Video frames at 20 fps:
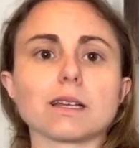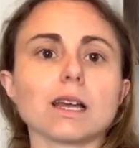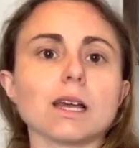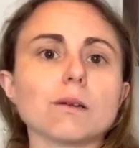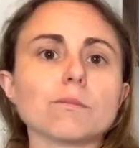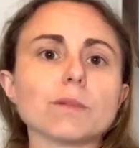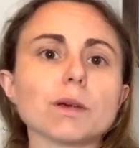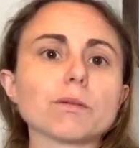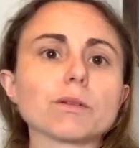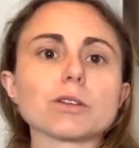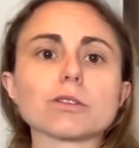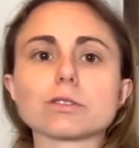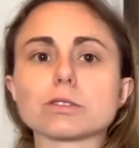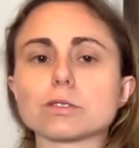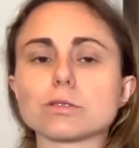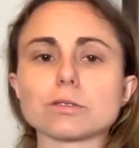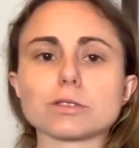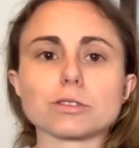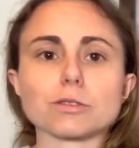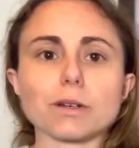Maybe you're too
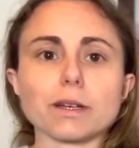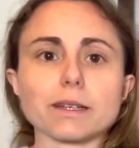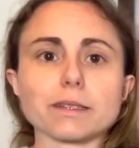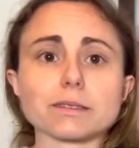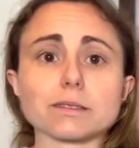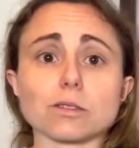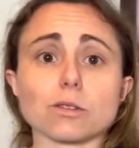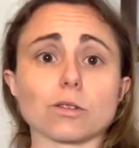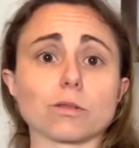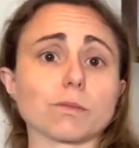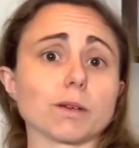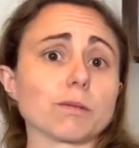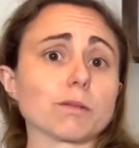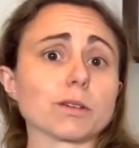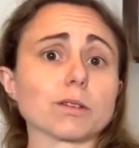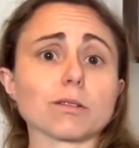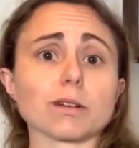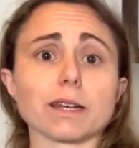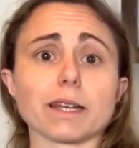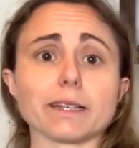stressed, or maybe
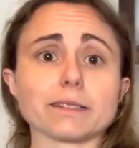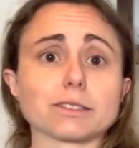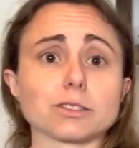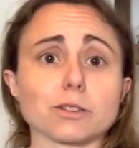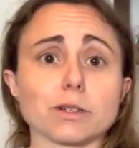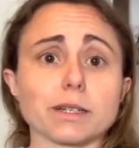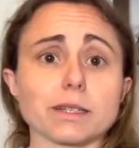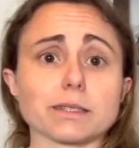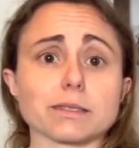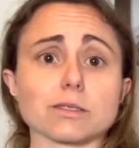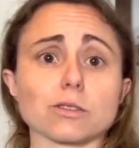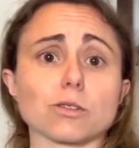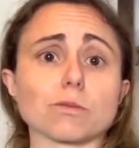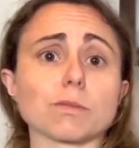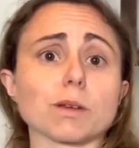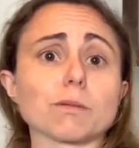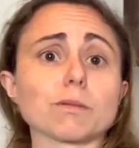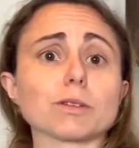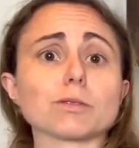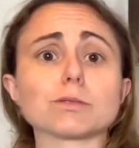you're less stressed, or
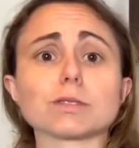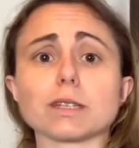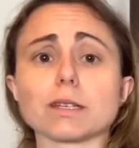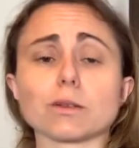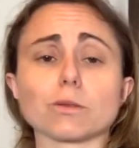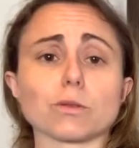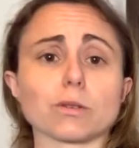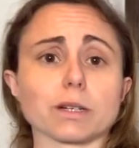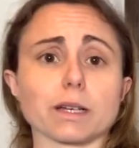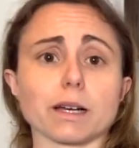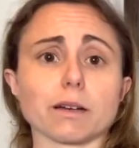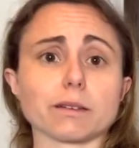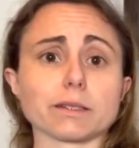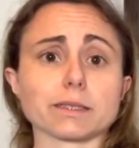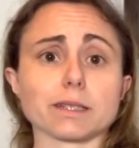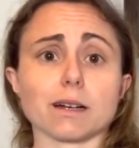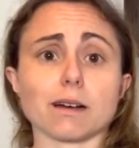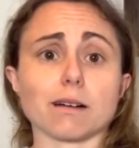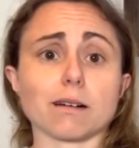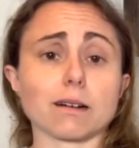maybe you didn't work out as
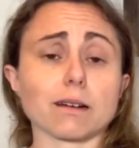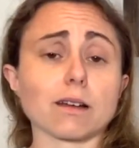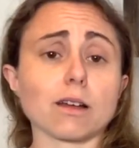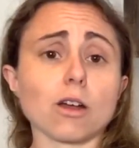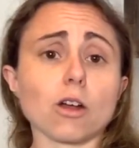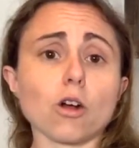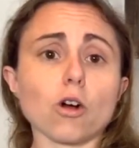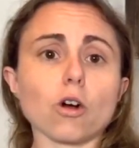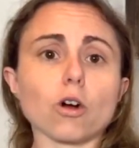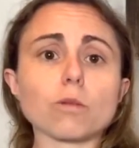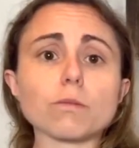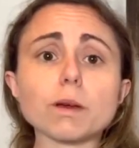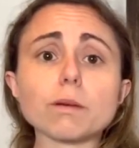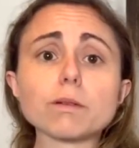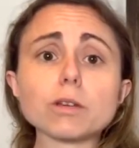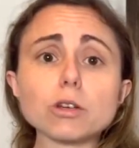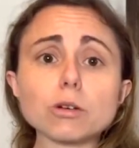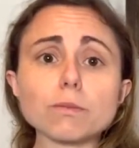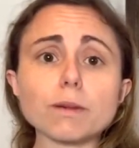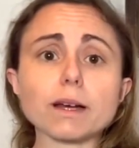hard, or maybe
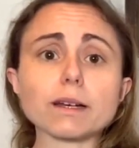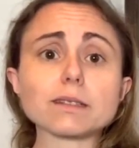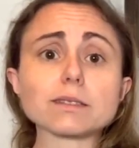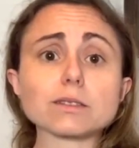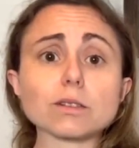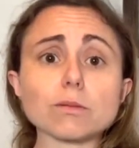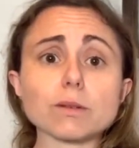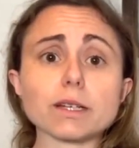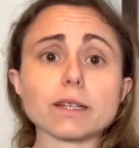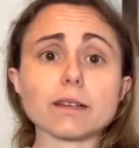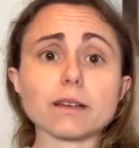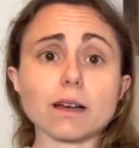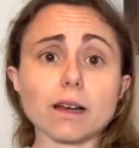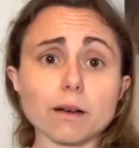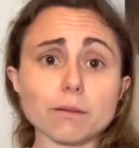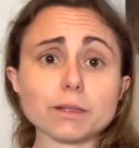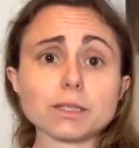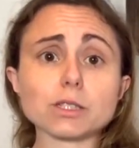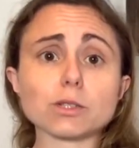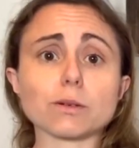your body's already
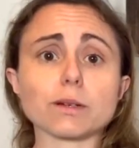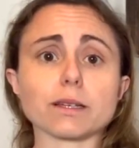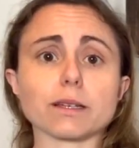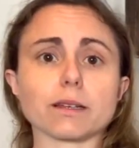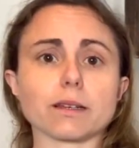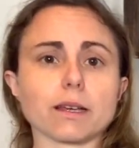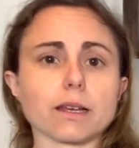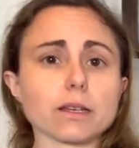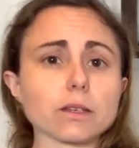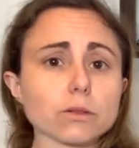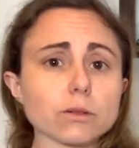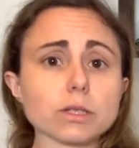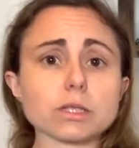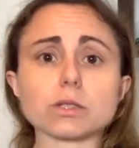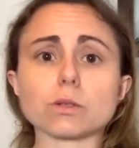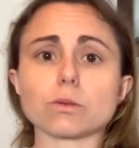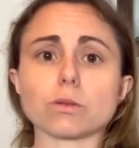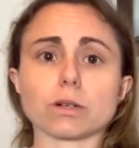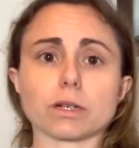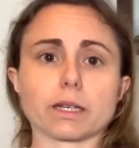habituated and you need to
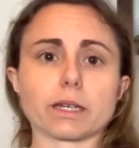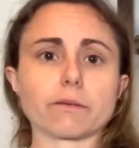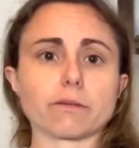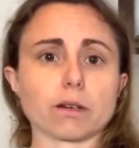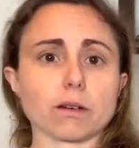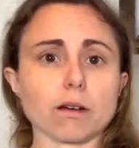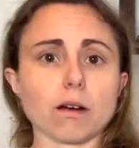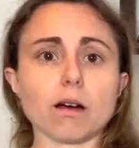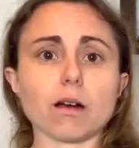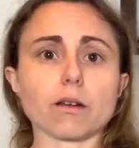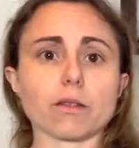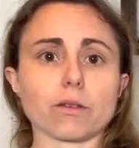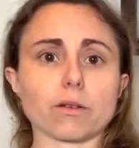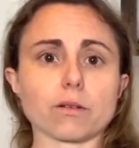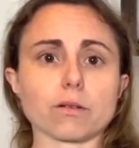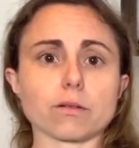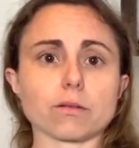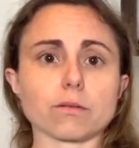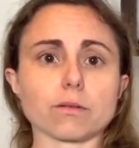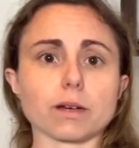work even harder,
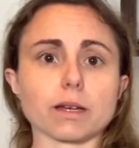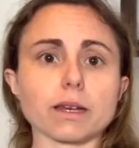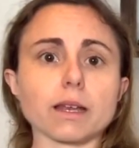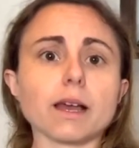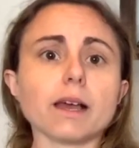right?